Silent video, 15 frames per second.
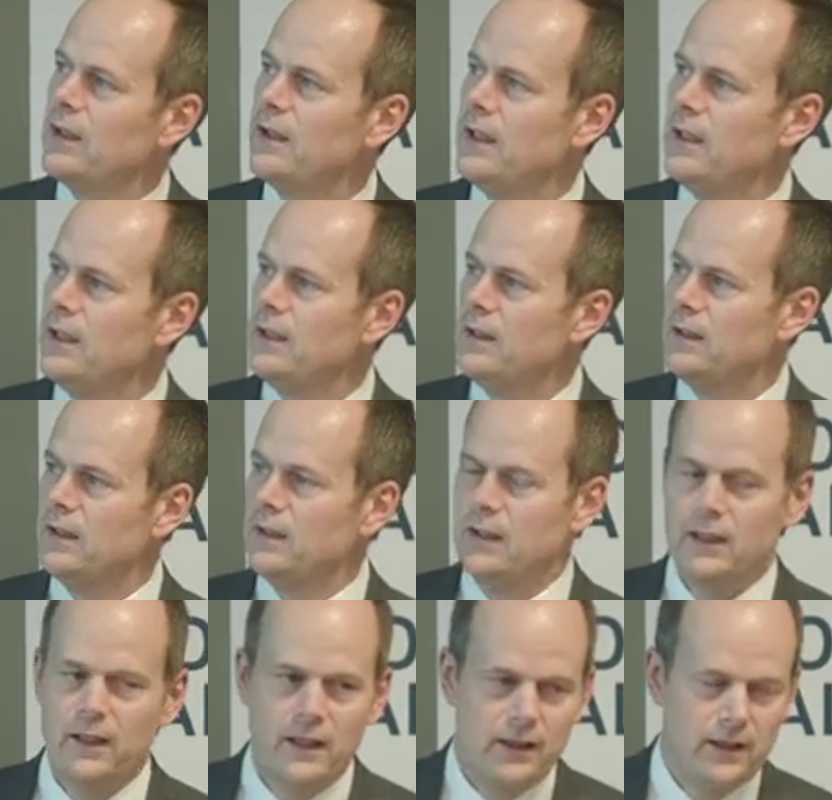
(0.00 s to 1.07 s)
The
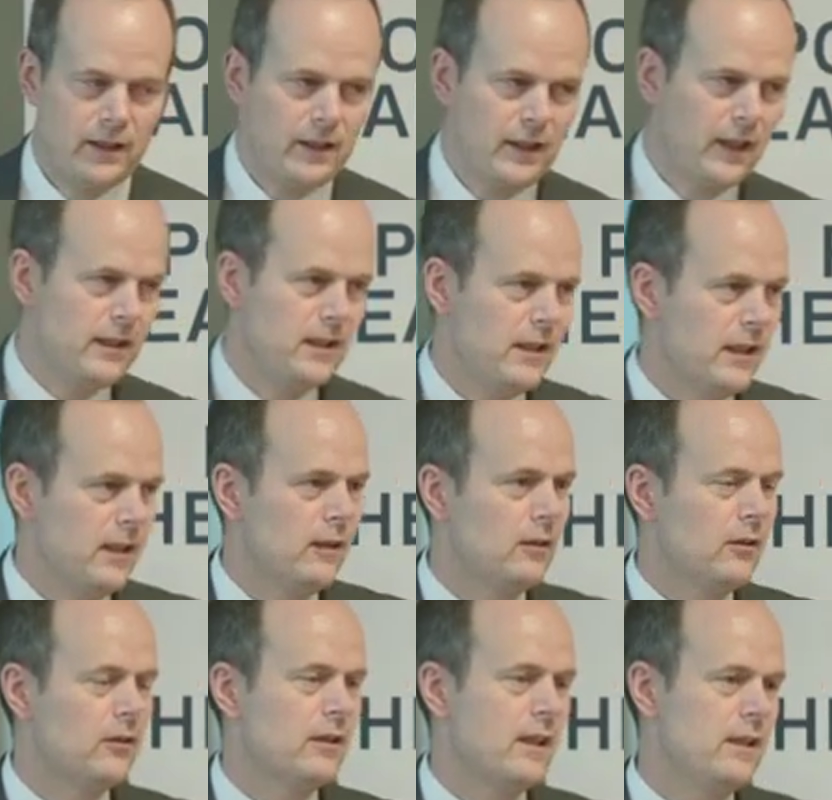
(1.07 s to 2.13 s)

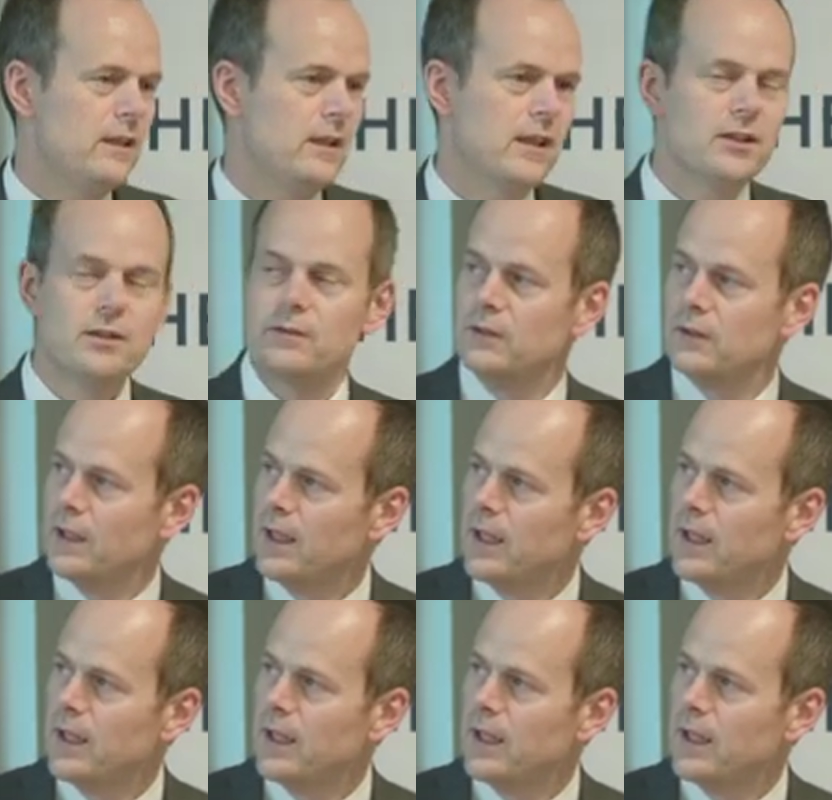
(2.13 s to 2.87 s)
IDL or IDS